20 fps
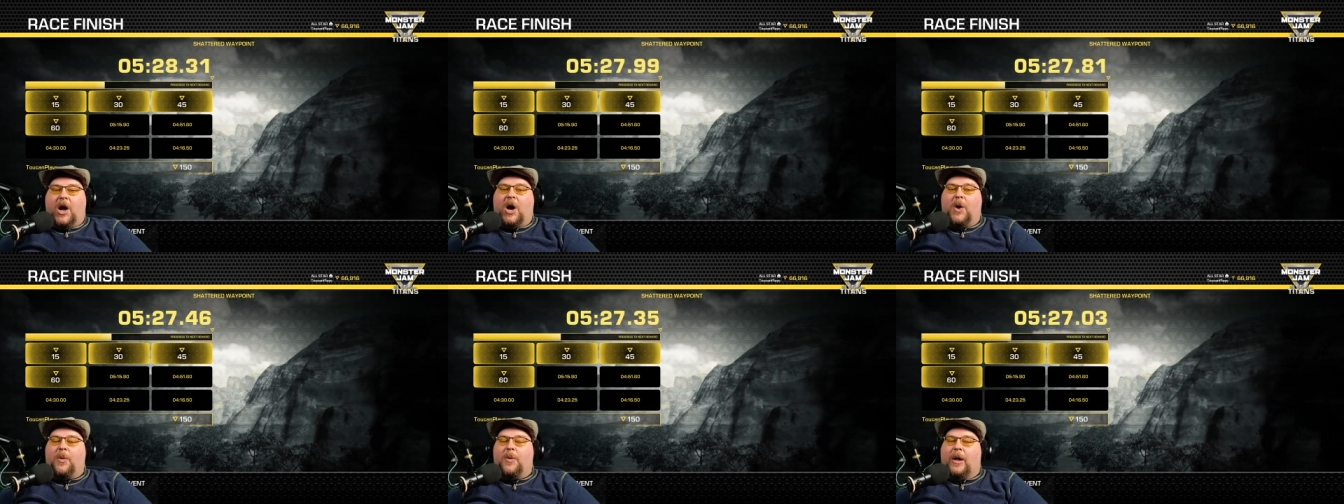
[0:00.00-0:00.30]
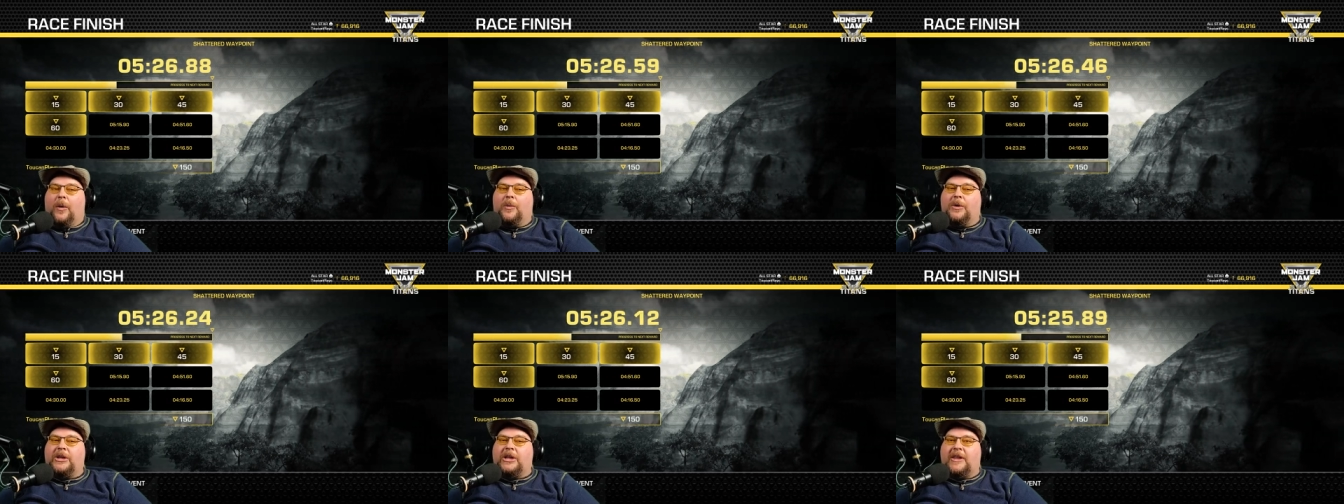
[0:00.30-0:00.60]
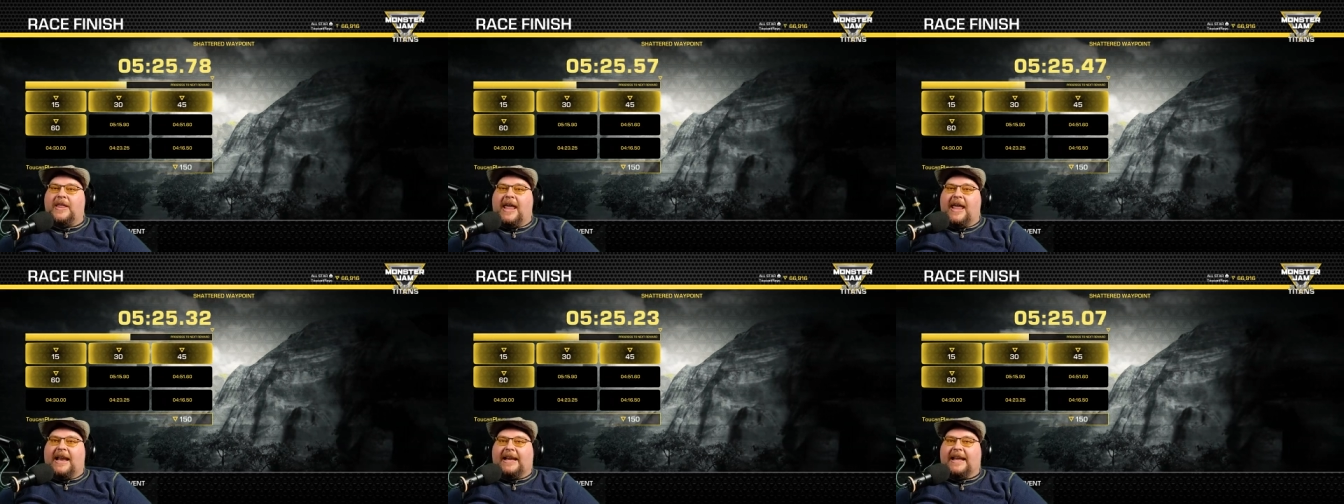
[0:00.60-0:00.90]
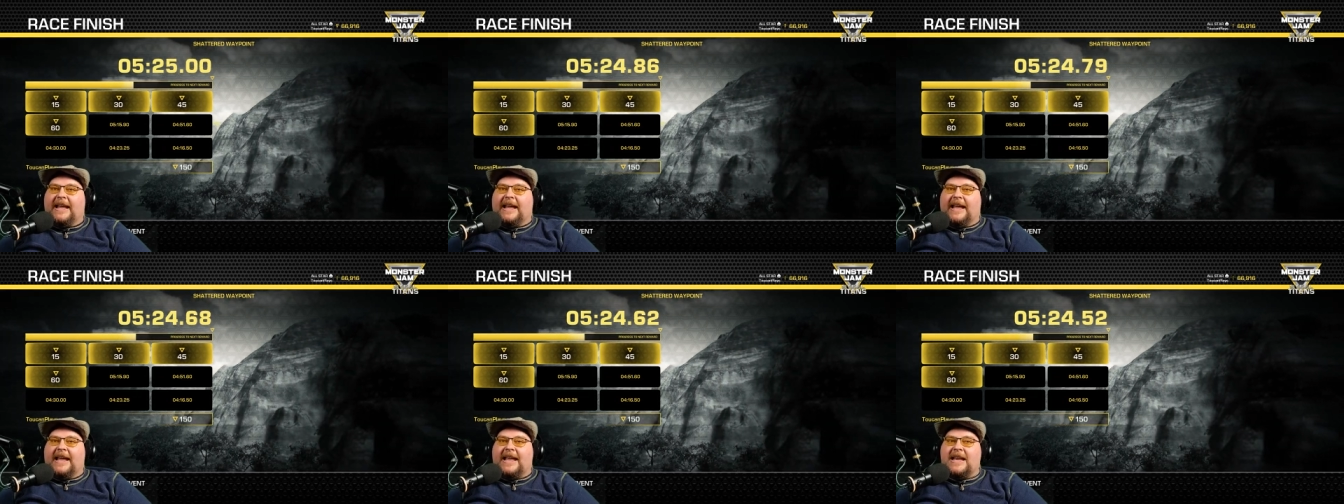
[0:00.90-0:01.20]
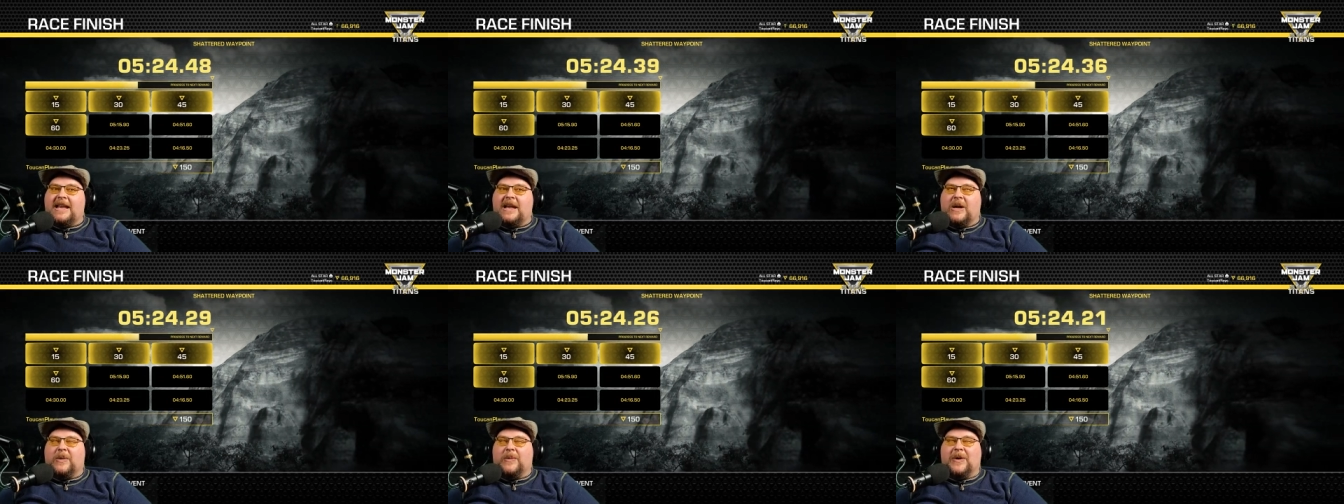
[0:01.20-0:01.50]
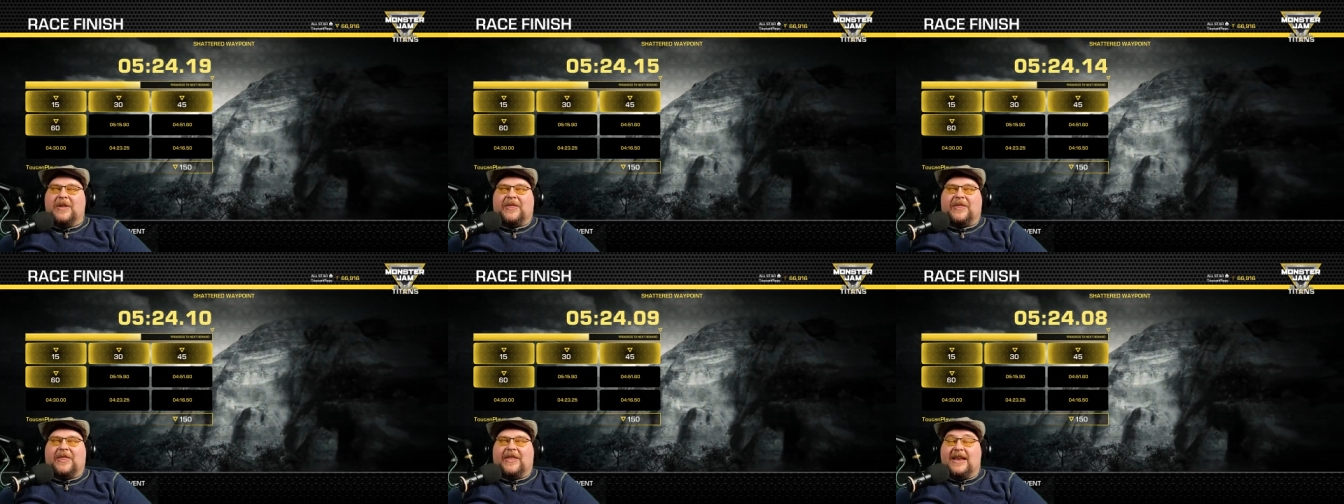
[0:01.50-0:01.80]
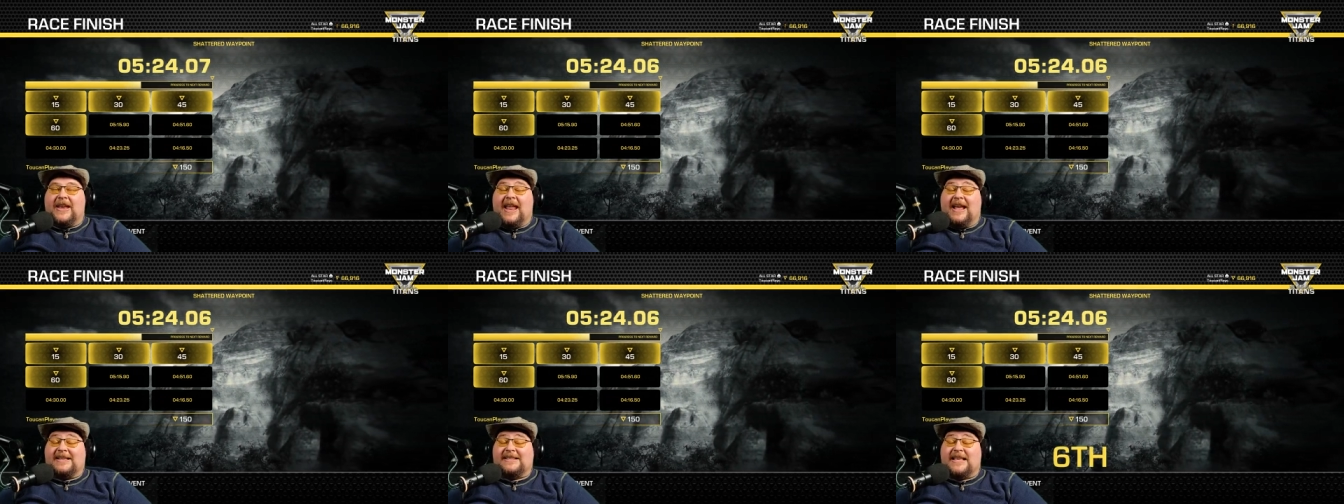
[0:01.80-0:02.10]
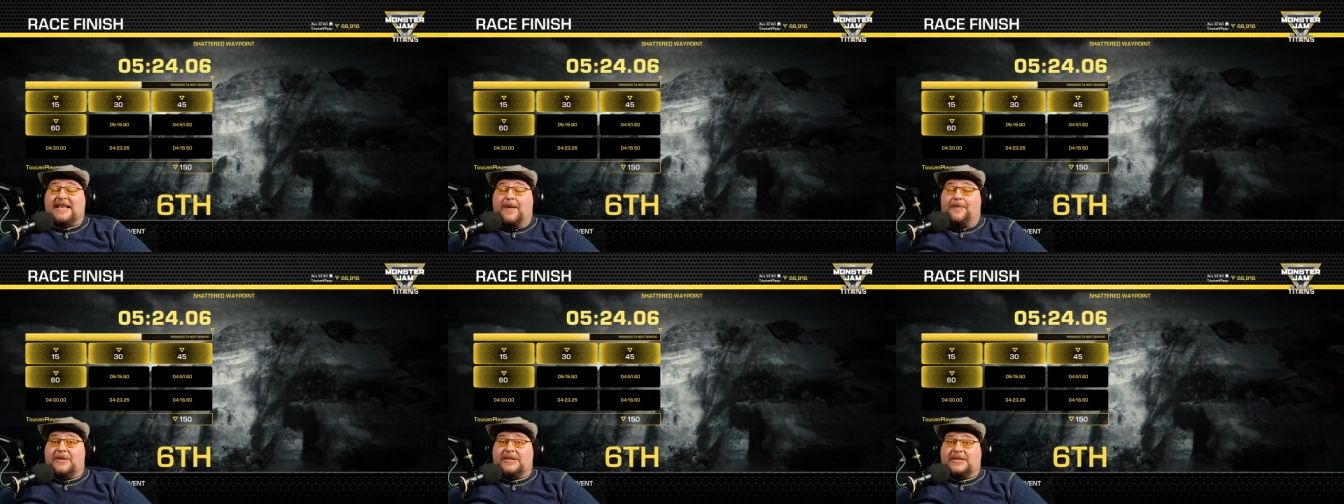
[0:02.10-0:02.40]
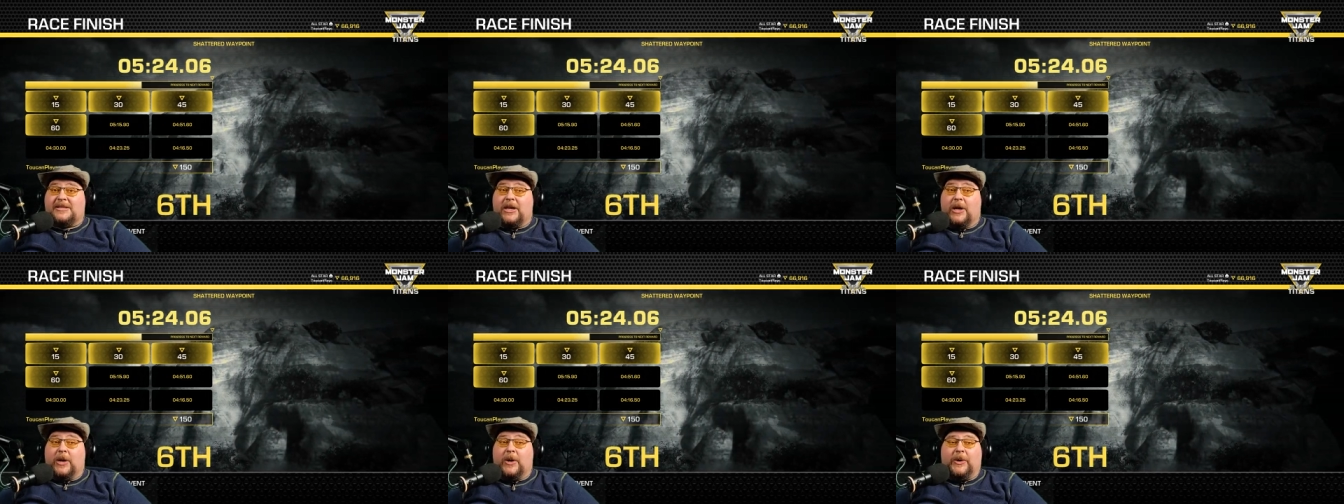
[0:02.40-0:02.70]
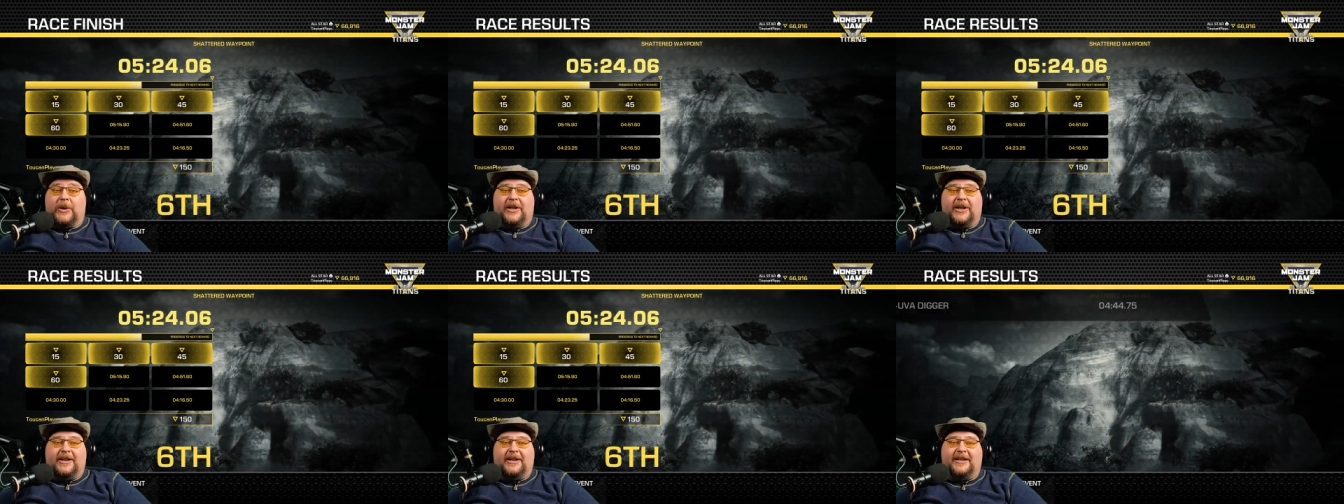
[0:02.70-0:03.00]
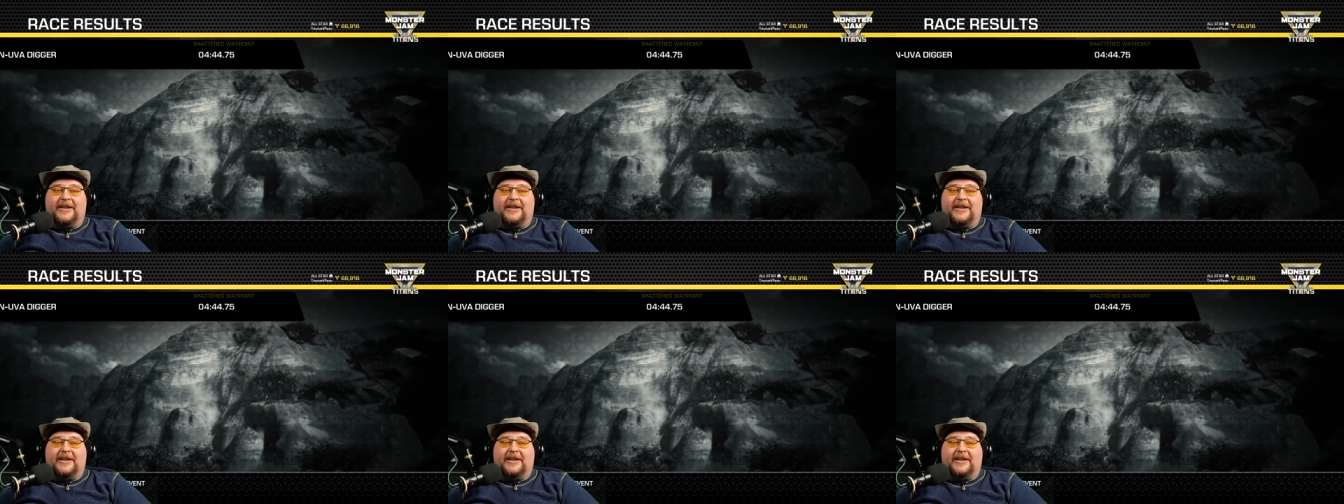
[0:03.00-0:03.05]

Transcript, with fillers: oh well we'll do that again with the next episode